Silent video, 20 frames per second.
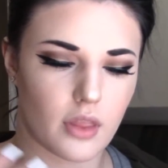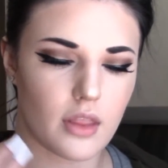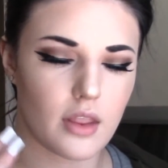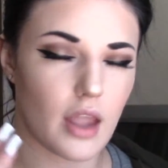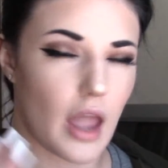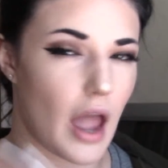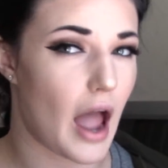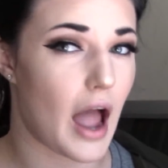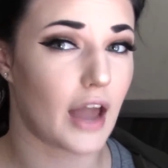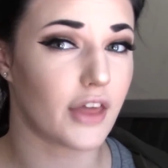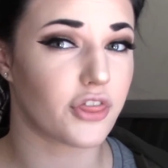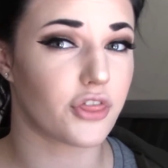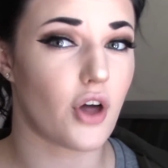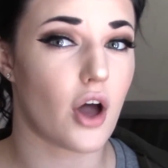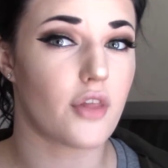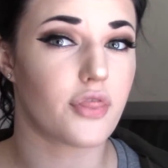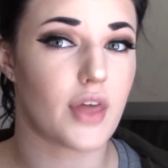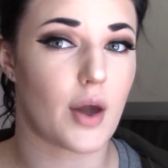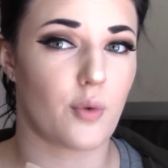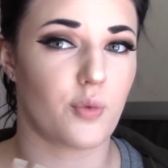I
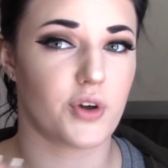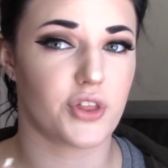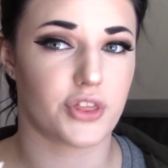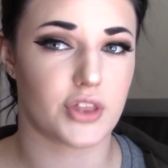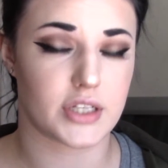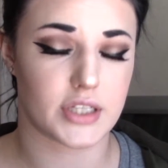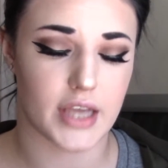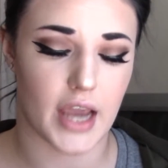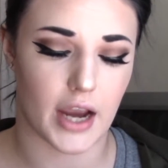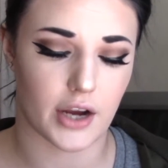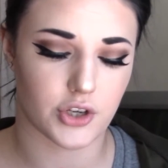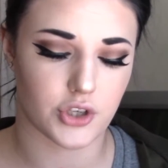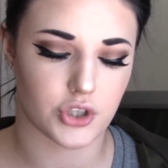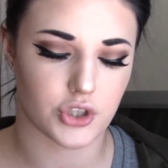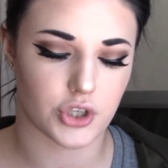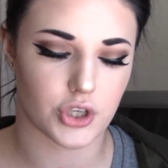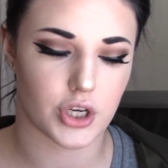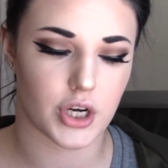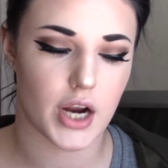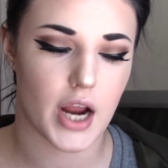thought that with the
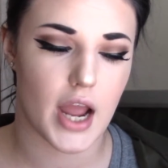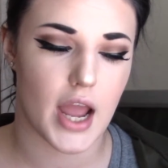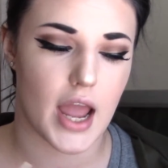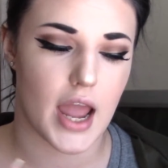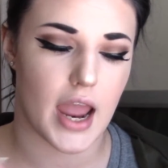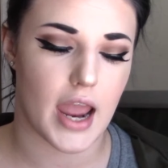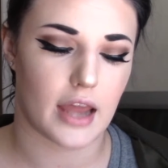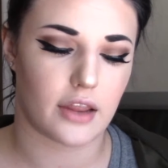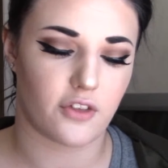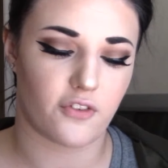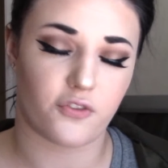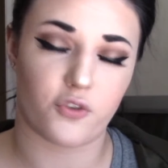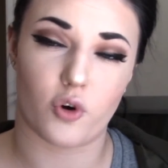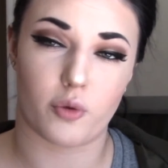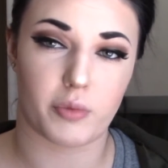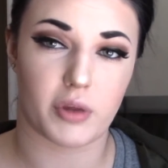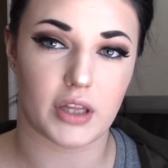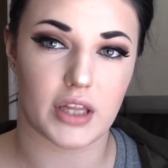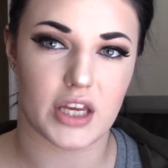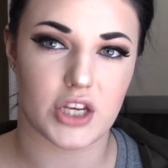texture and the
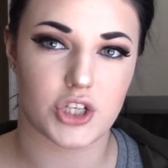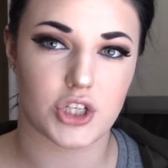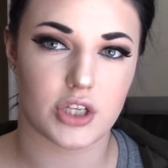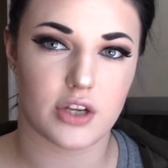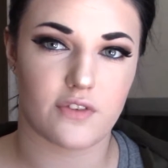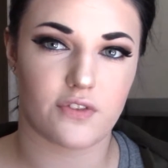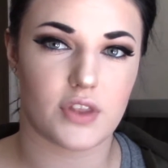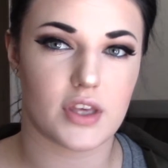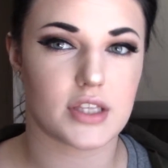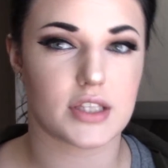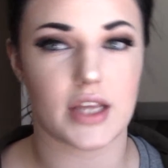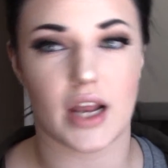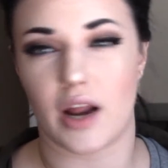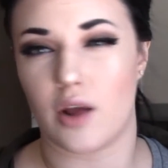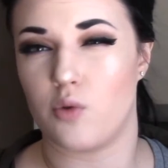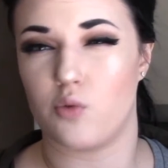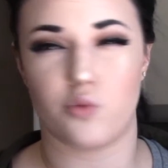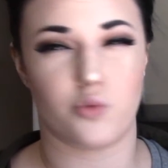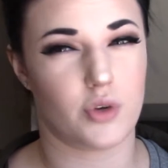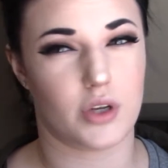formulation of this, that it
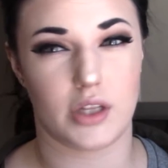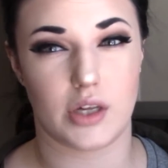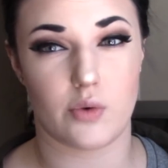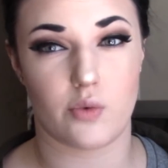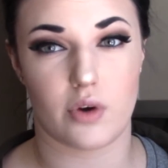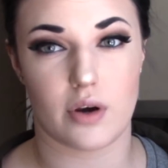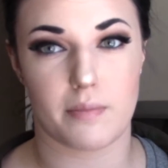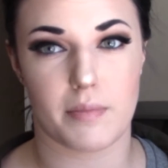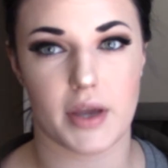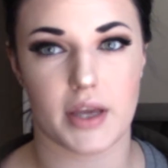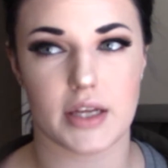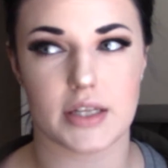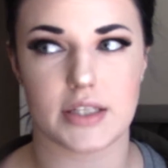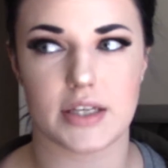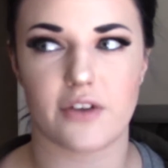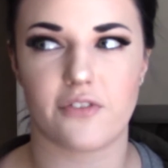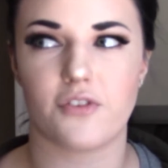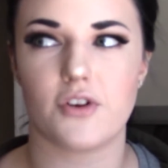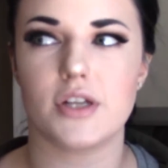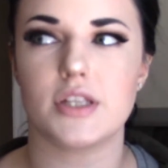really wouldn't make a
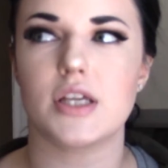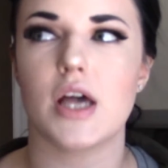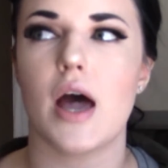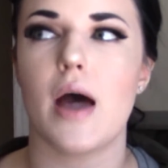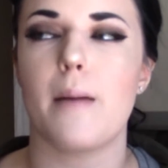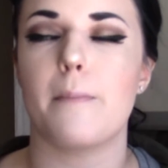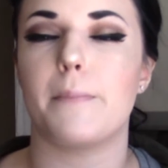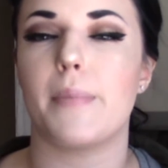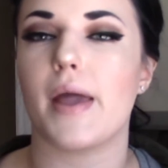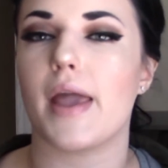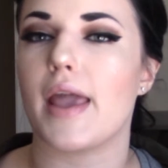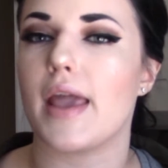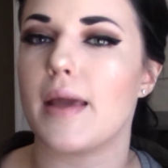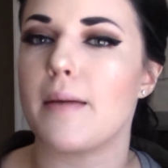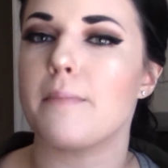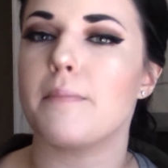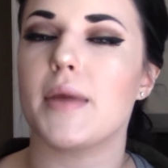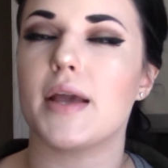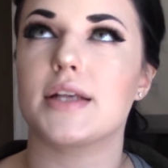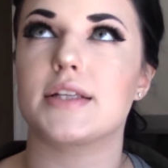difference. But it
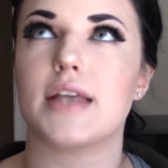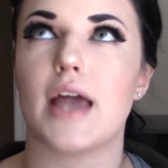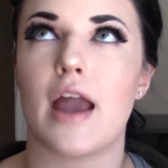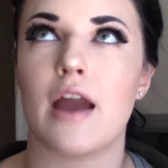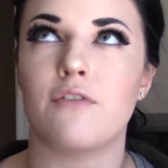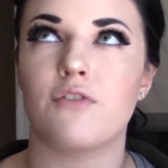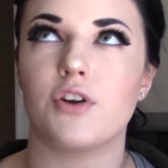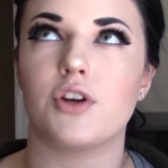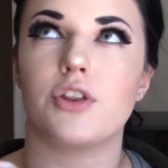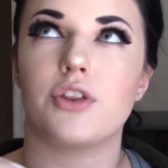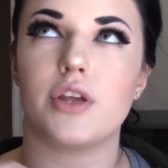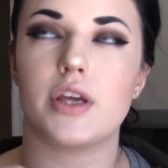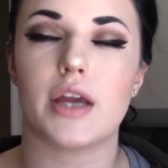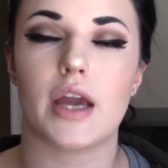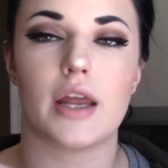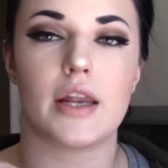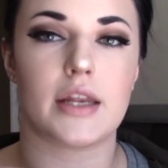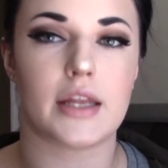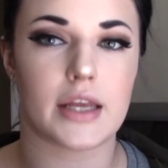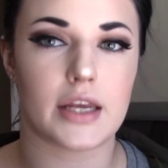makes everything
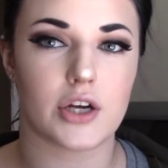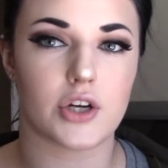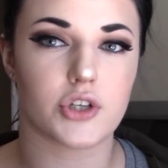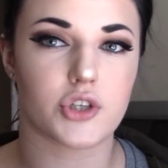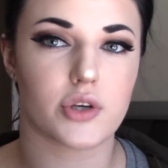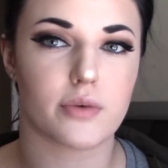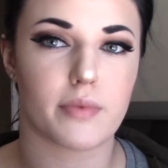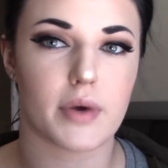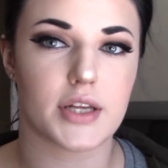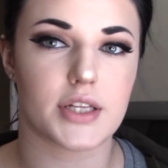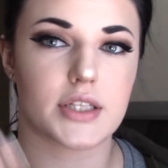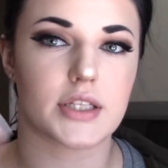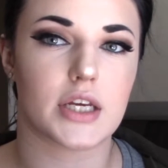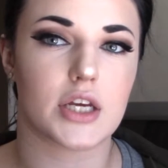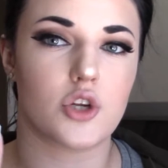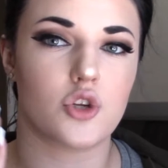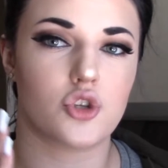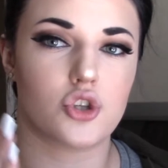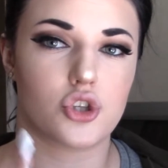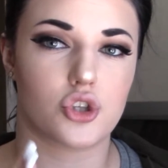adhere to my
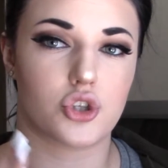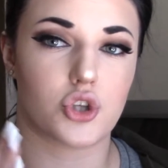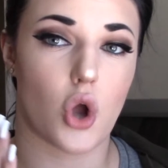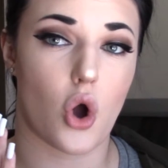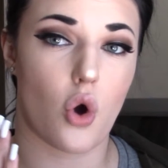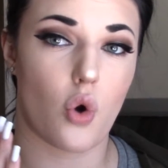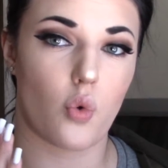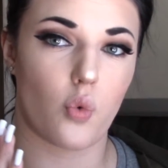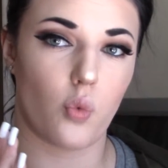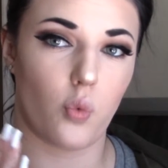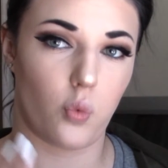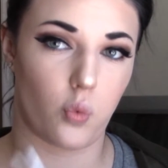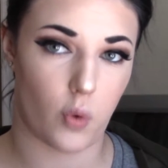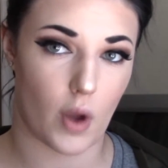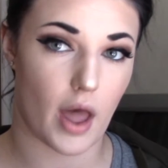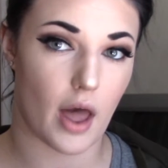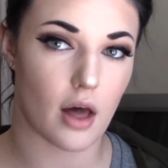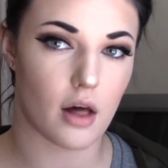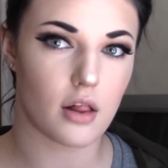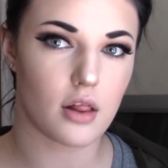skin so
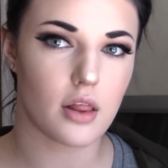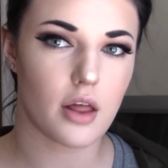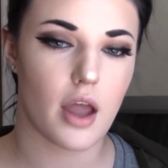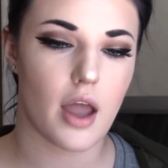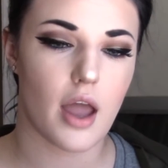well